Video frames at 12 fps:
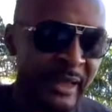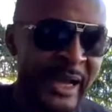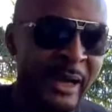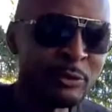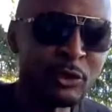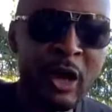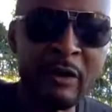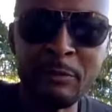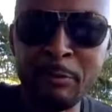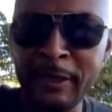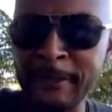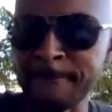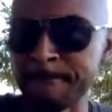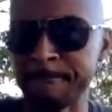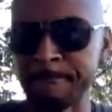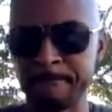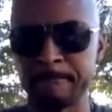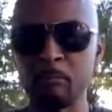That was a coffee break.
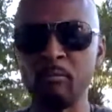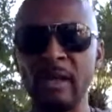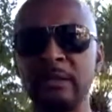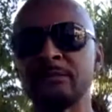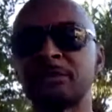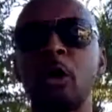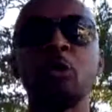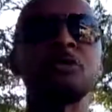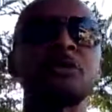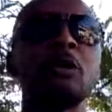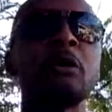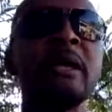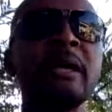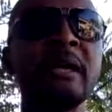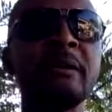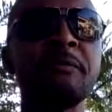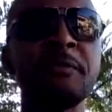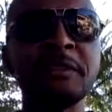So
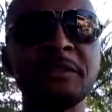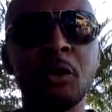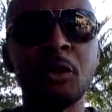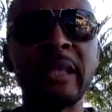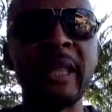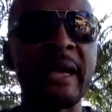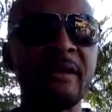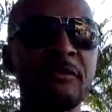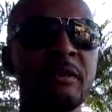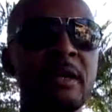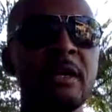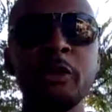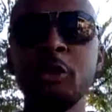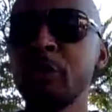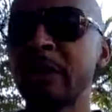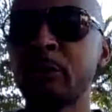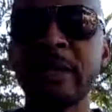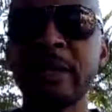if it's your life,
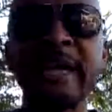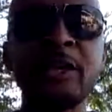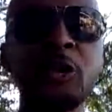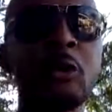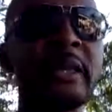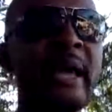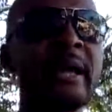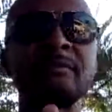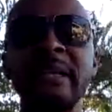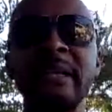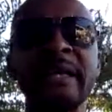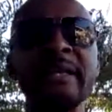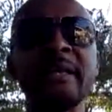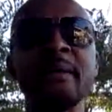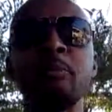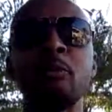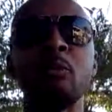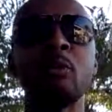you can relate your life to
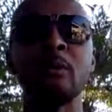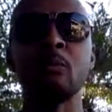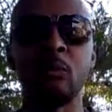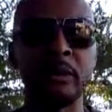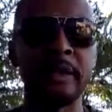any point,